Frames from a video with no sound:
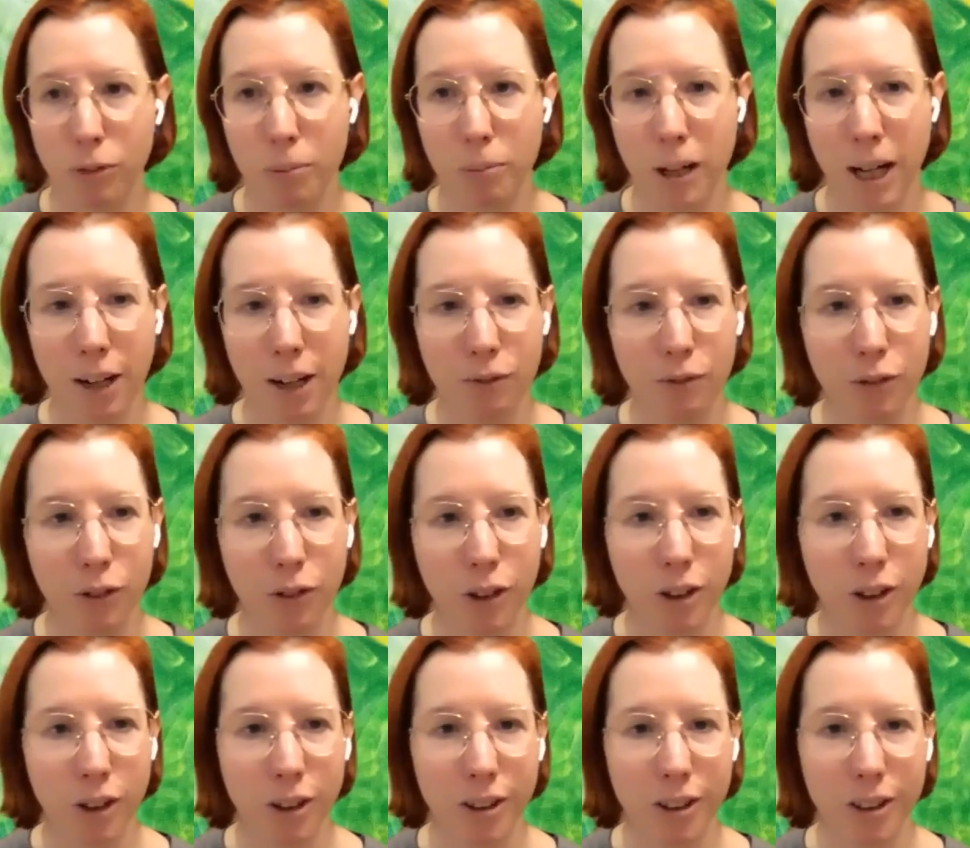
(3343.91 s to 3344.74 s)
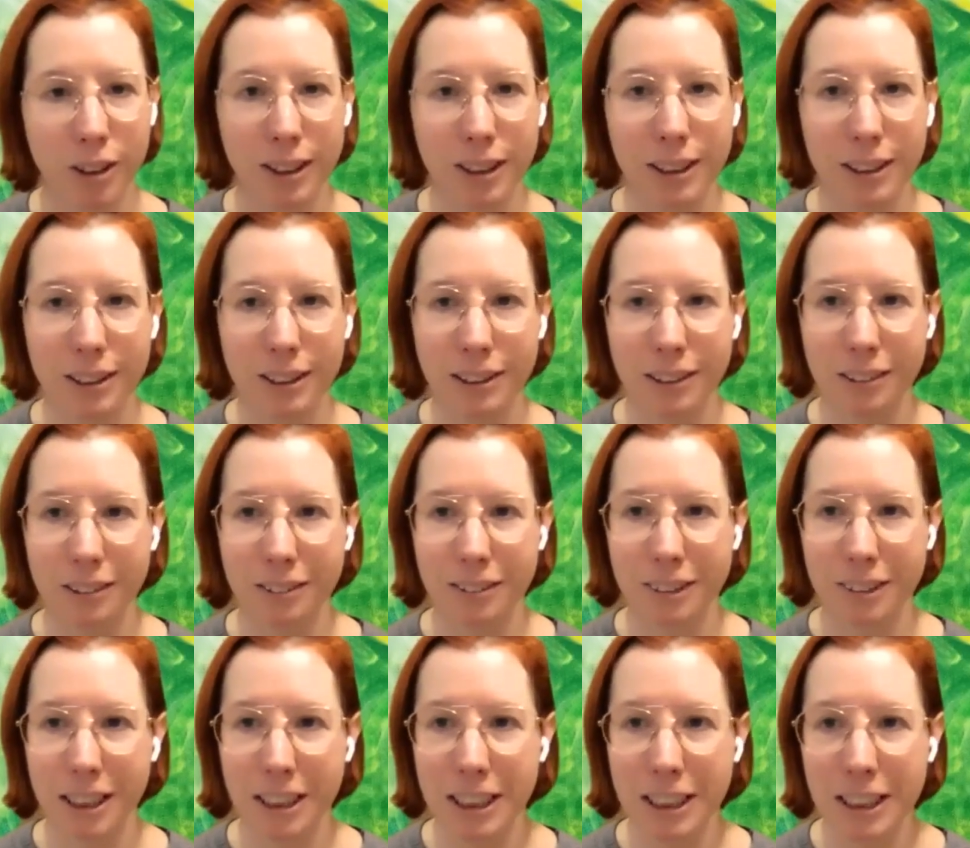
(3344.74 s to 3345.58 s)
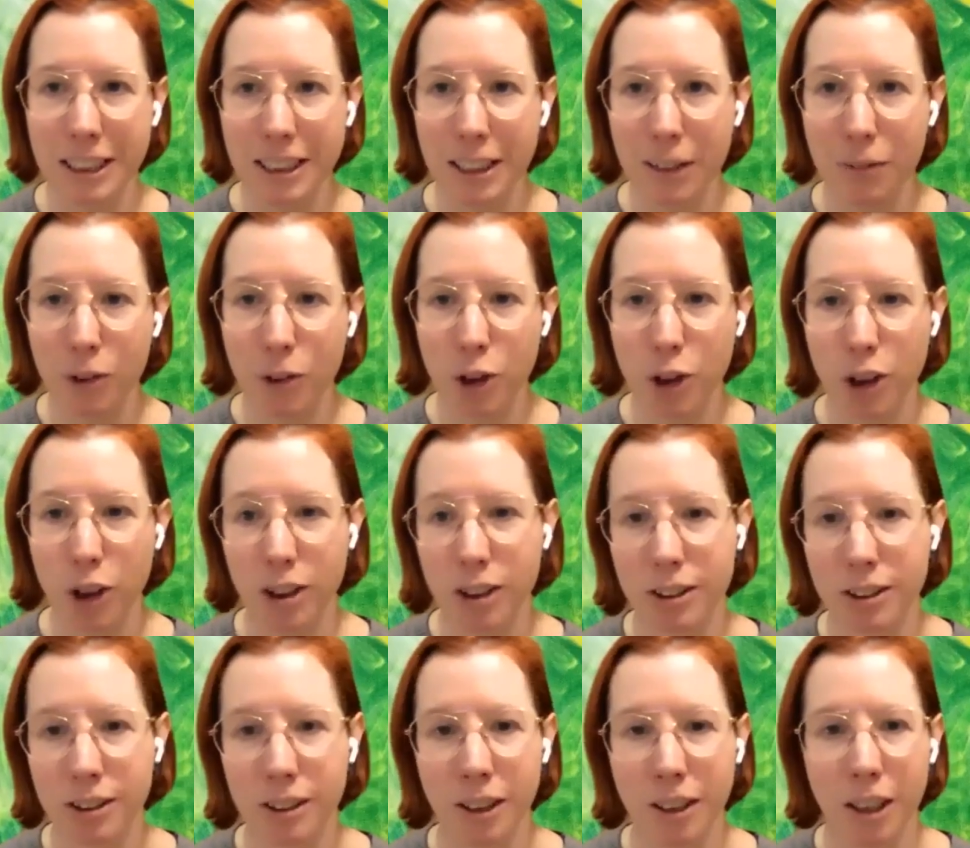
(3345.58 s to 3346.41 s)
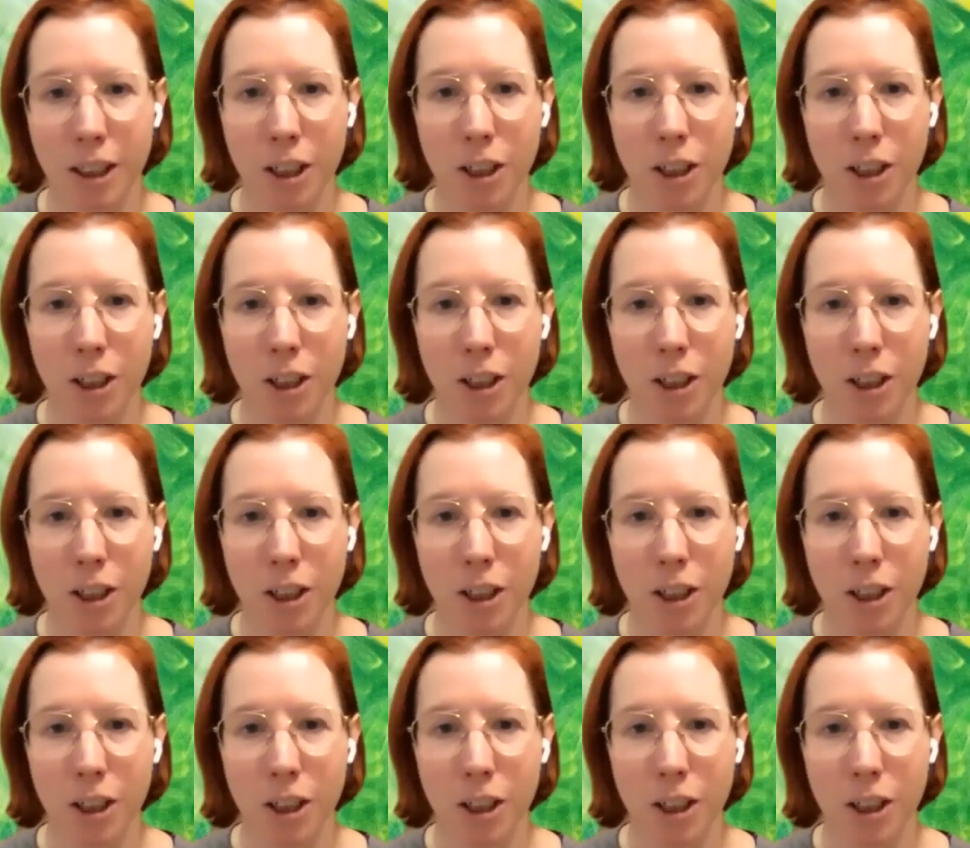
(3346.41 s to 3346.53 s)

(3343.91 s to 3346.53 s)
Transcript: Africa that he leverages.